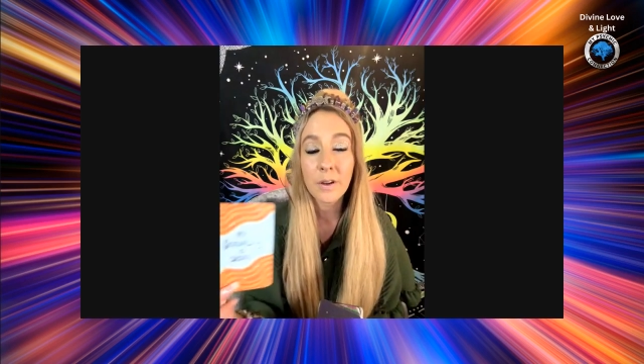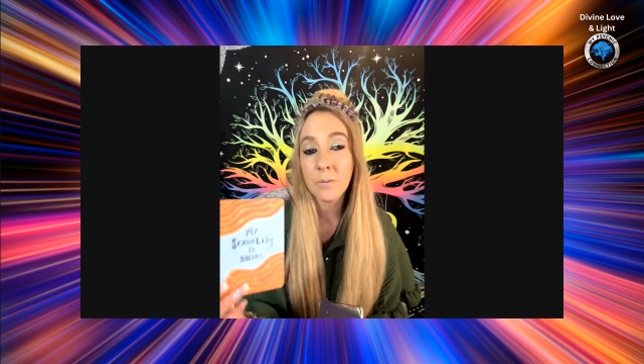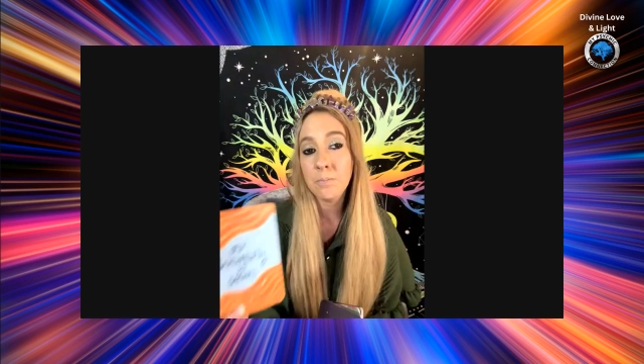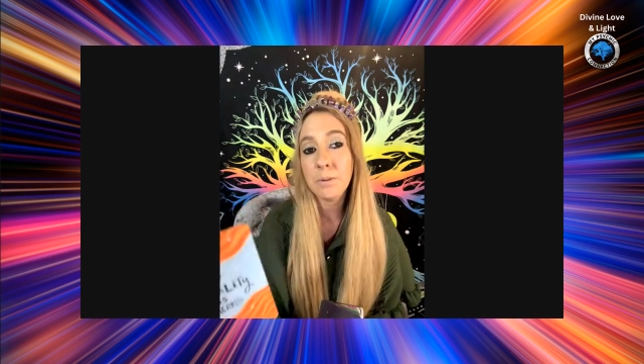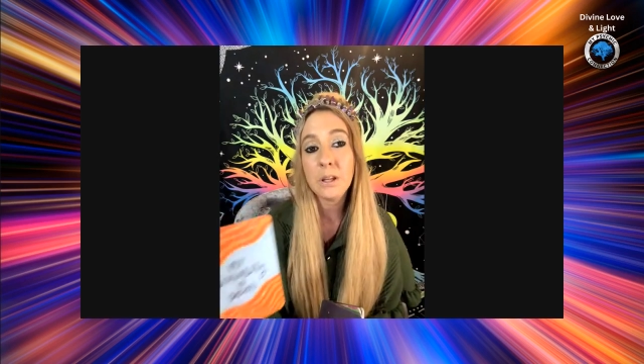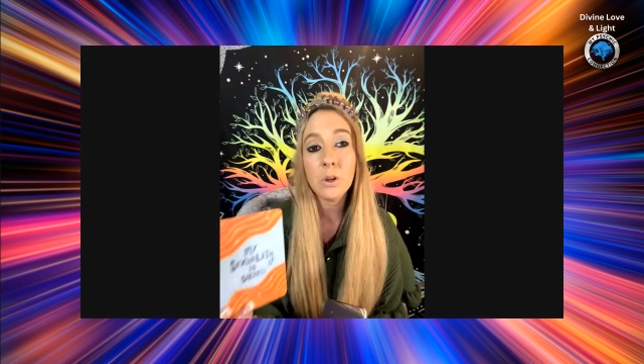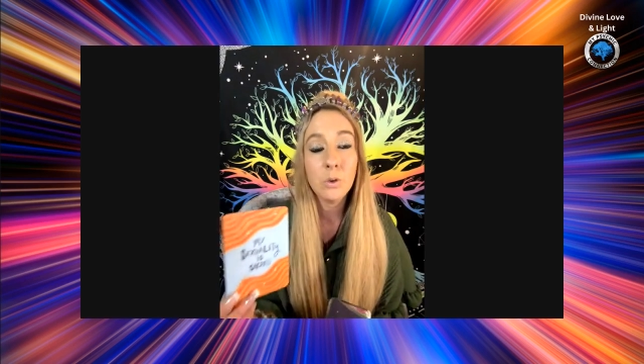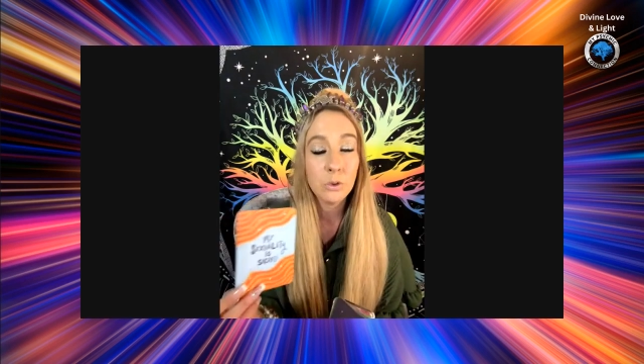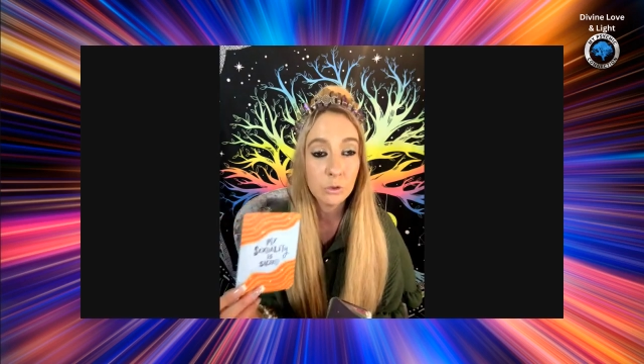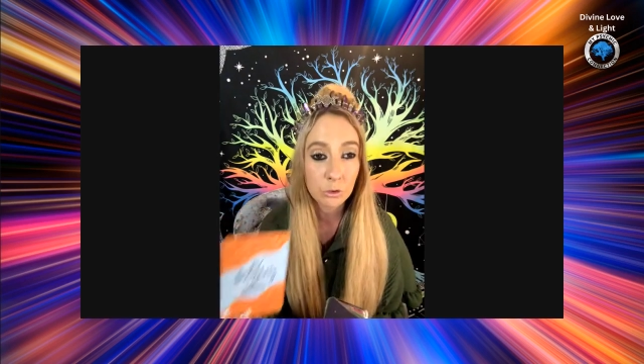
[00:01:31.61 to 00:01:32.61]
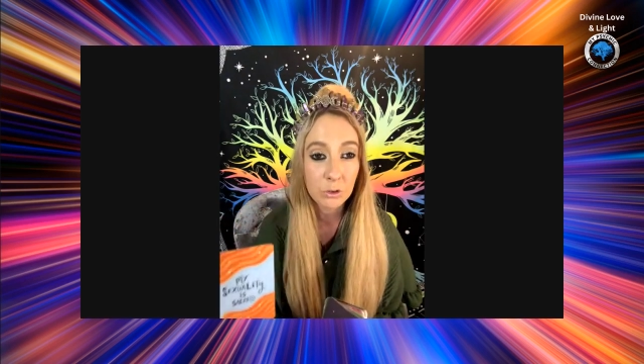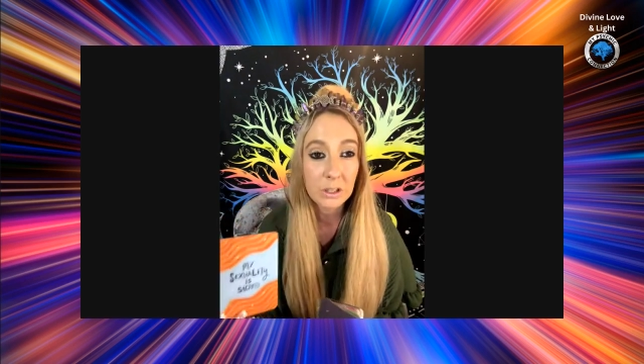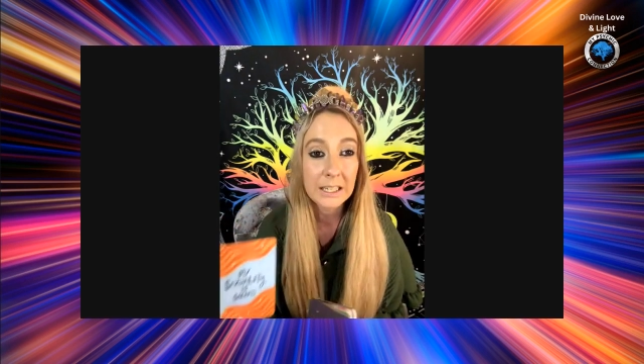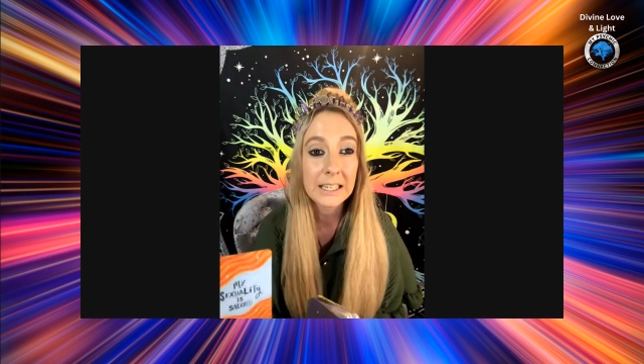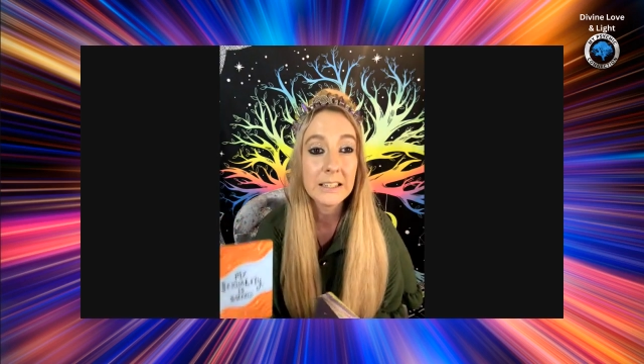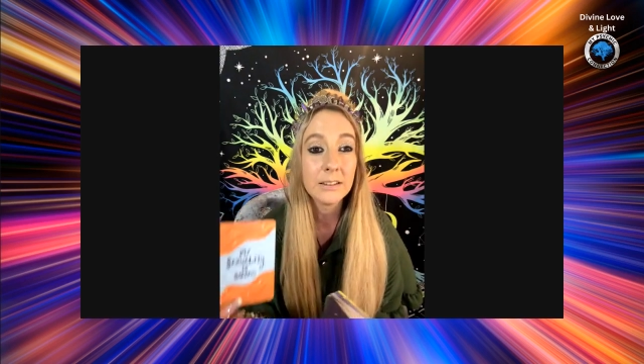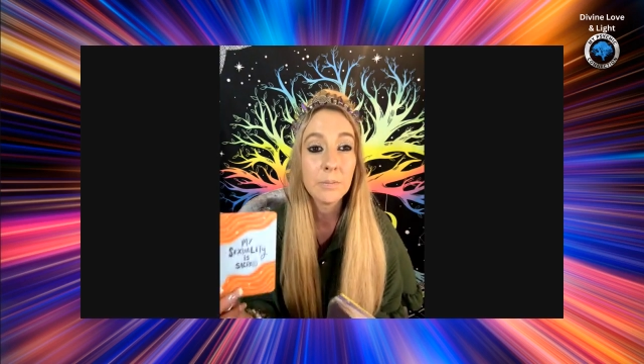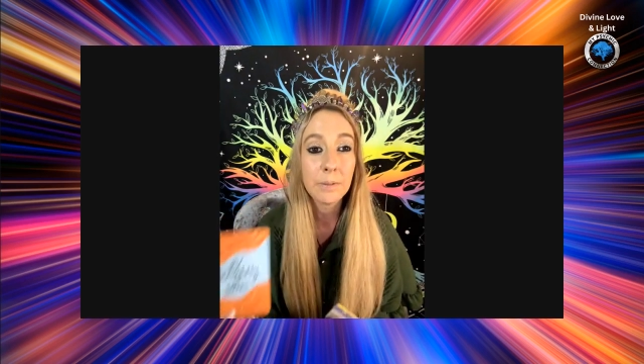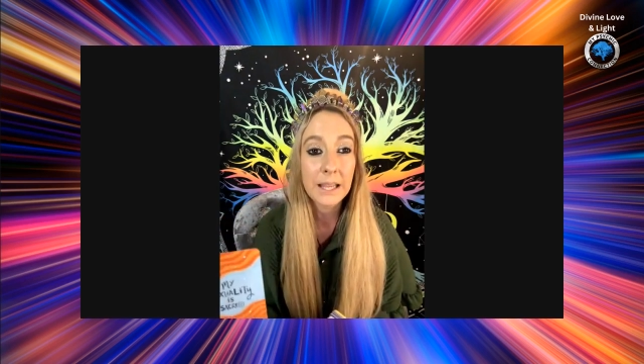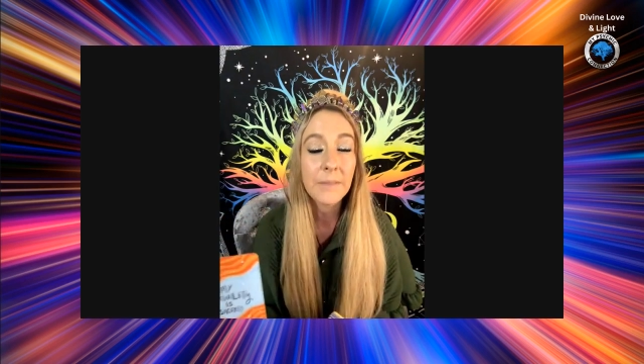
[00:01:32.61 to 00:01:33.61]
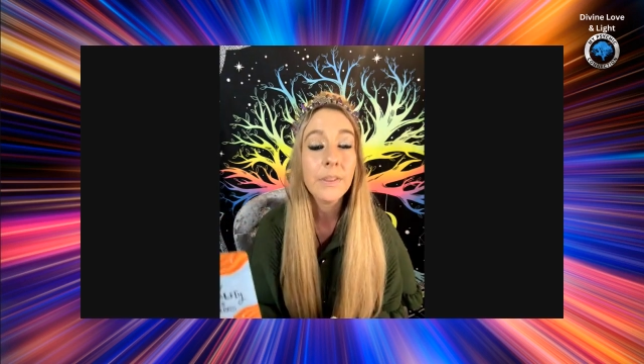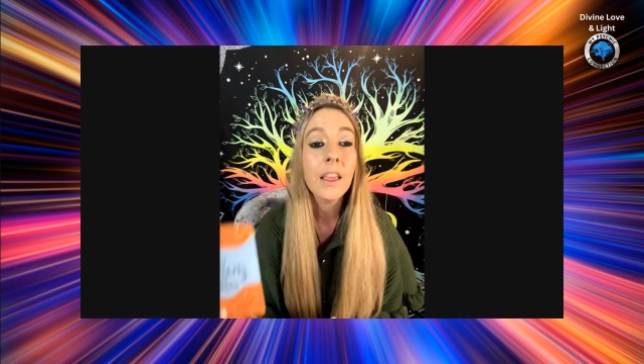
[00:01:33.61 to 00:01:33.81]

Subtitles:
and be who you truly need to be,